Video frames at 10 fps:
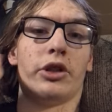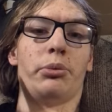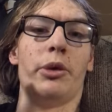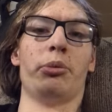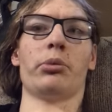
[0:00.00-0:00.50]

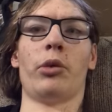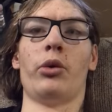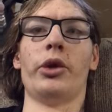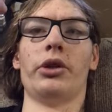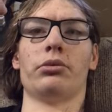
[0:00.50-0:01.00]
just me
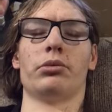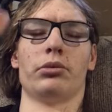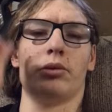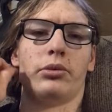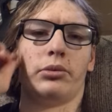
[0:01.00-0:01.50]
promoting
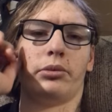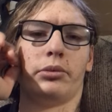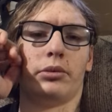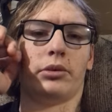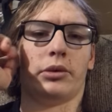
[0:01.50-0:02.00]

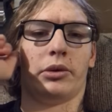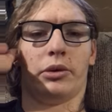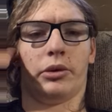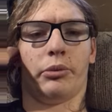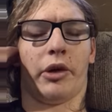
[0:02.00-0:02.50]

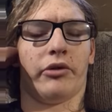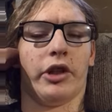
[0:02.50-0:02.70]
my